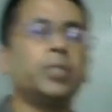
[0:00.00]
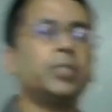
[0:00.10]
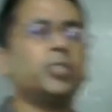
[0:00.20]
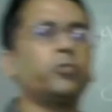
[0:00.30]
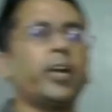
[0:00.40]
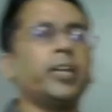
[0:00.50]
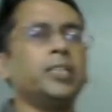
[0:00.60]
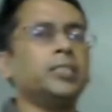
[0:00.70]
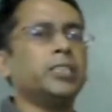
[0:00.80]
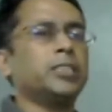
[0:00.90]
This is very
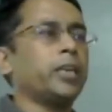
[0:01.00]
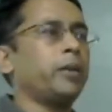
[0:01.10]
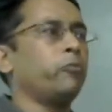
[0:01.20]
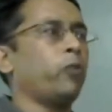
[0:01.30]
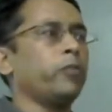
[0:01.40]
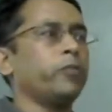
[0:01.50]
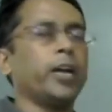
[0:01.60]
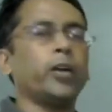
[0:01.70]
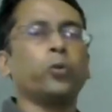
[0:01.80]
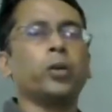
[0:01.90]
easy step. What we
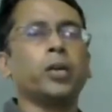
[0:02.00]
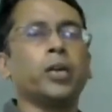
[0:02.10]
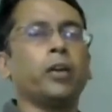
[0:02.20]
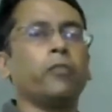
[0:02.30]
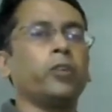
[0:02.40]
are doing here,